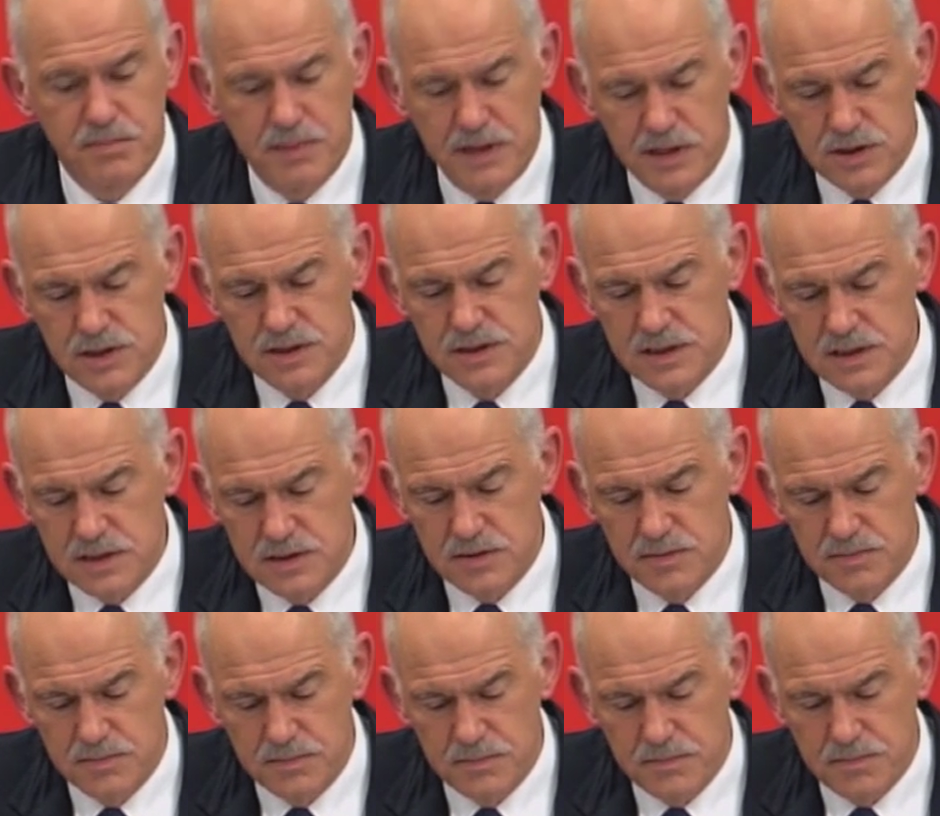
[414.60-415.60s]
our pension
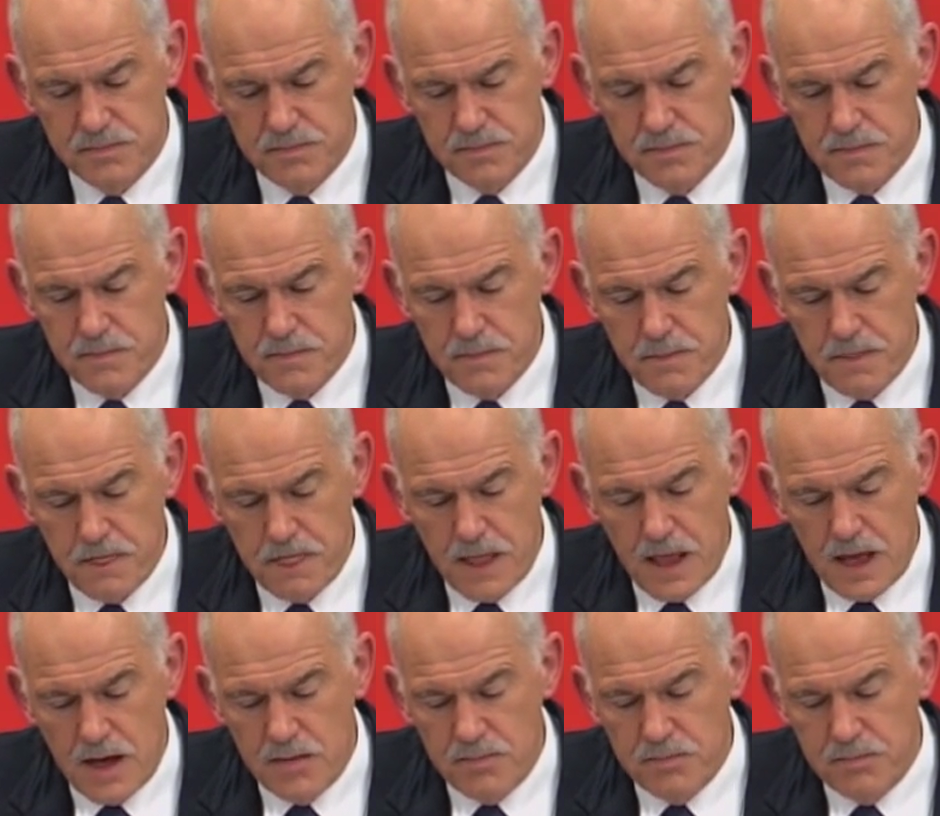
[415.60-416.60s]
system,
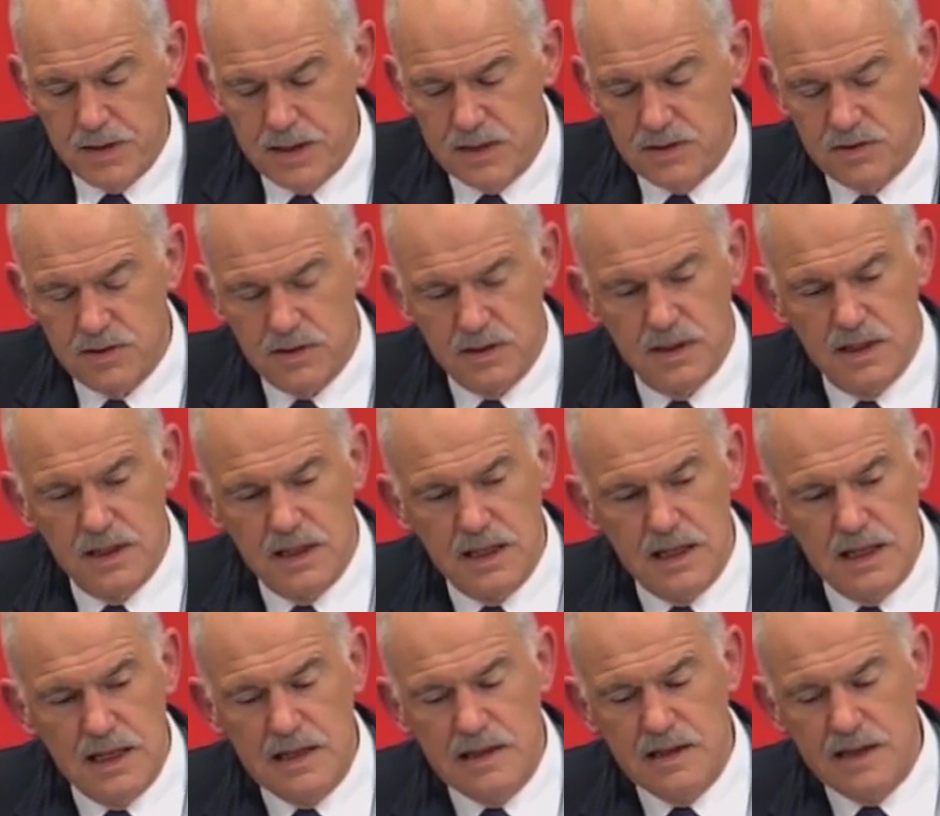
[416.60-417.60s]
but
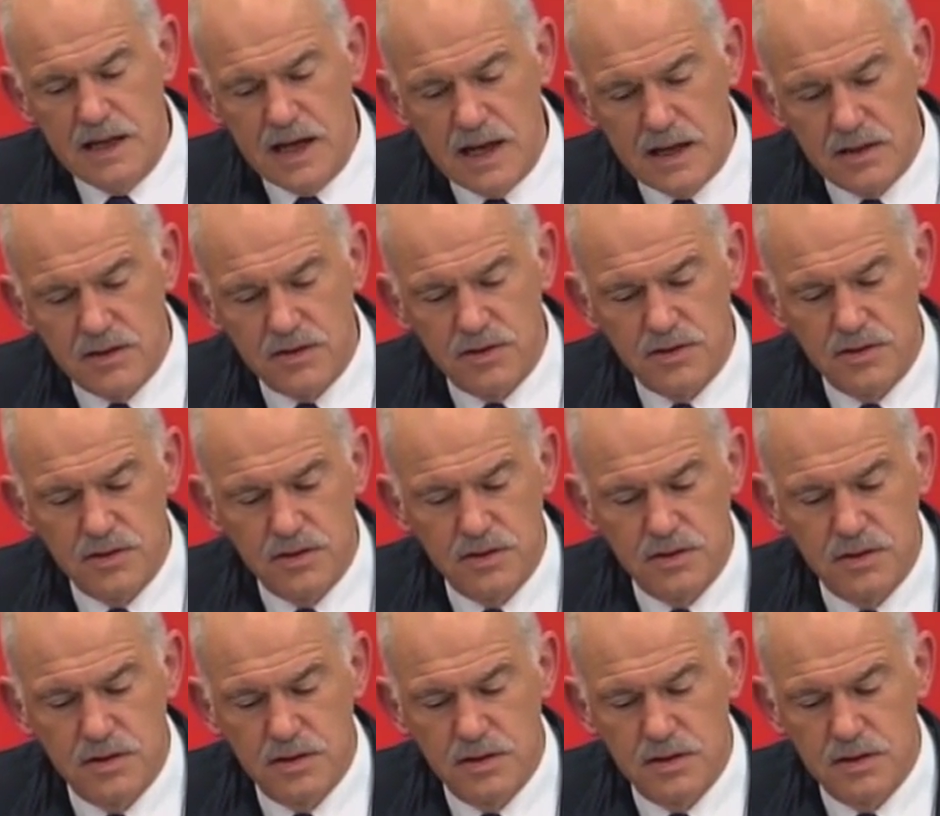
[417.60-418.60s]
in the end,
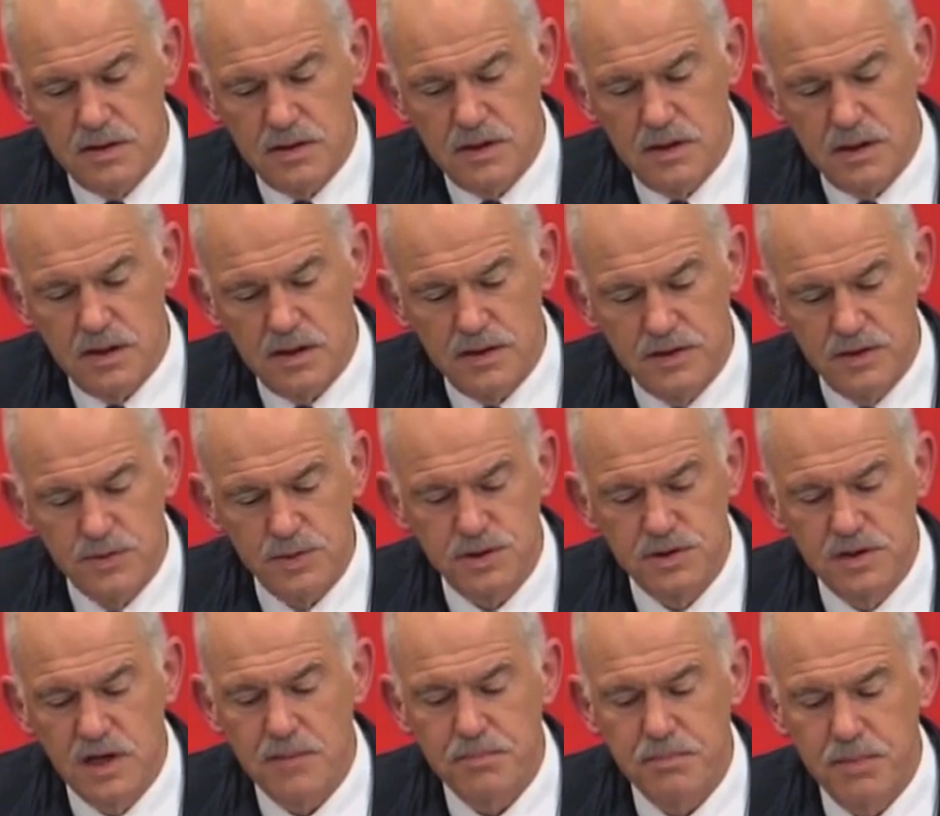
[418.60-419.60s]
this was
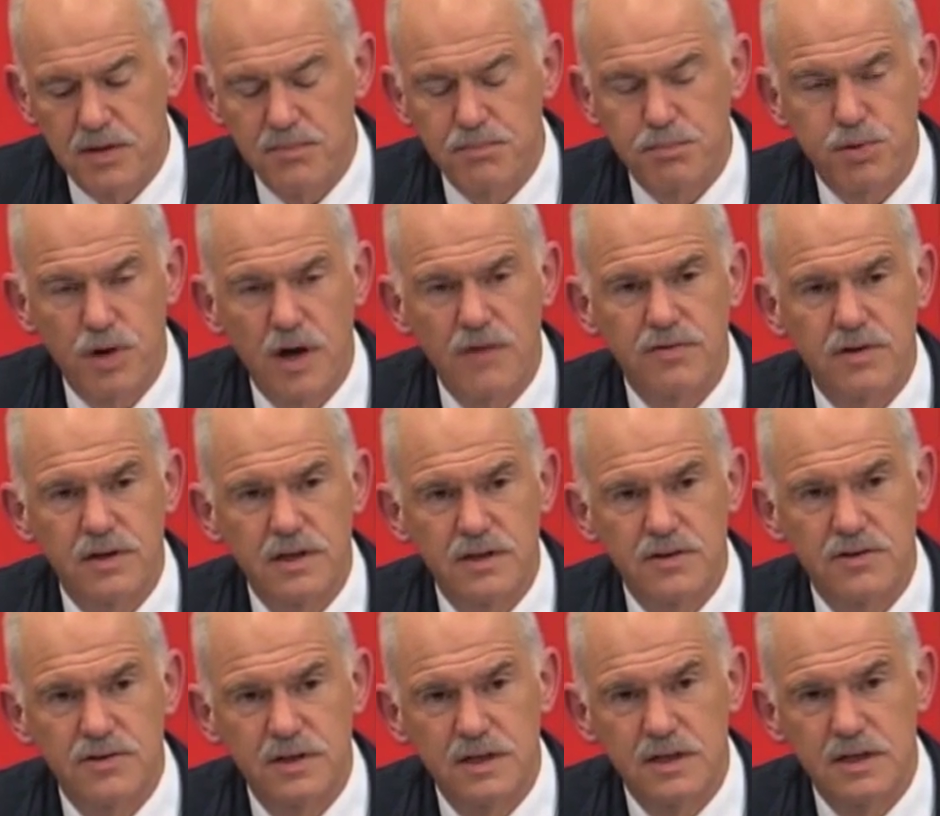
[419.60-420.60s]
not
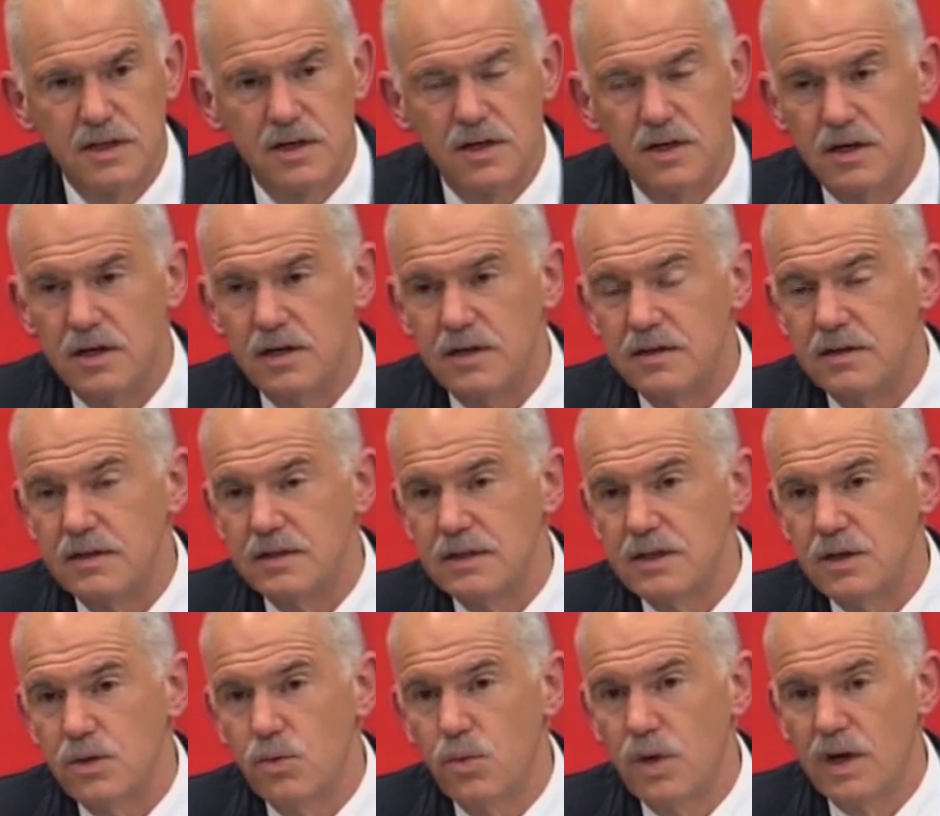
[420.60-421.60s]
profligacy on
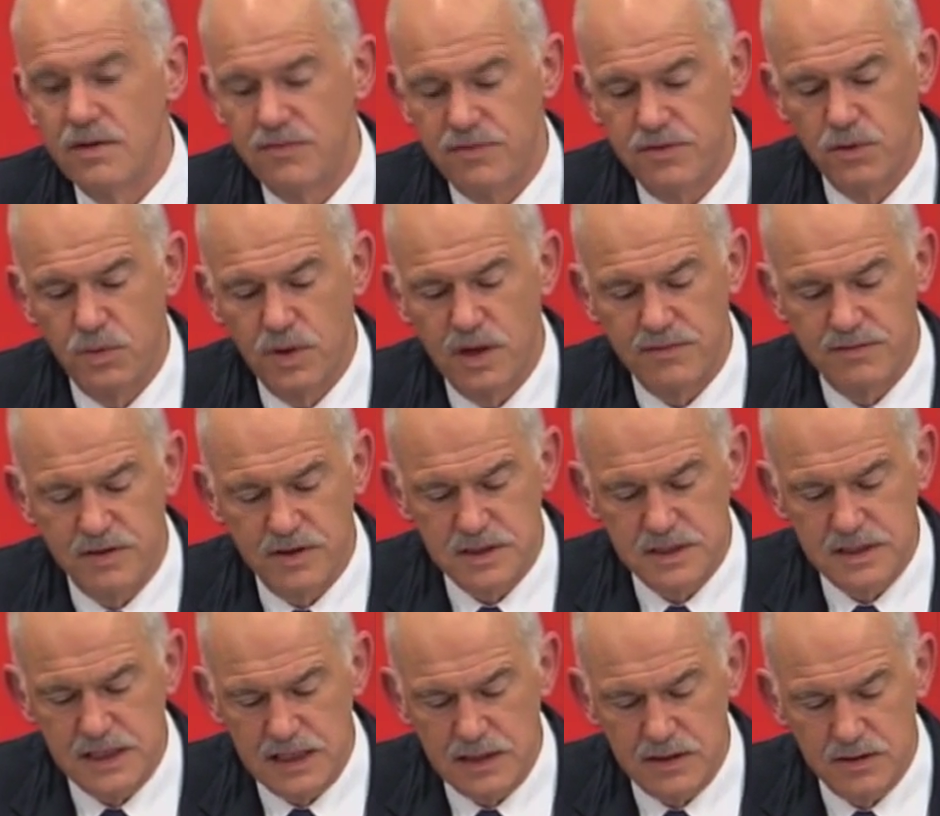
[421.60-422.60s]
the welfare
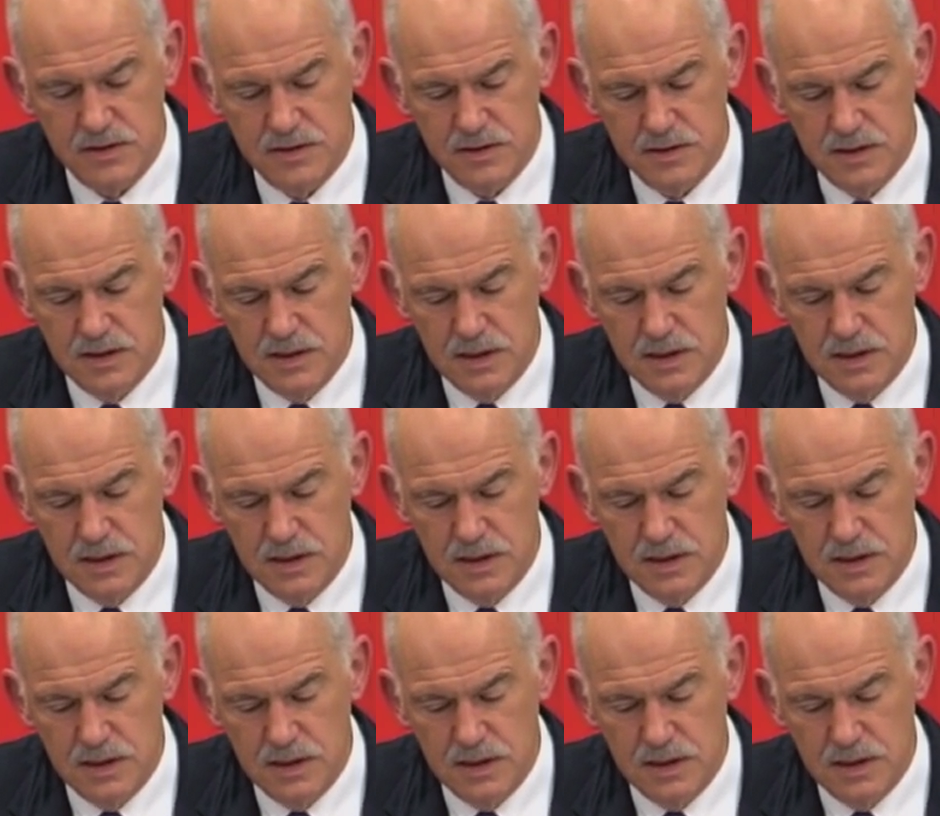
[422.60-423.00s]
state.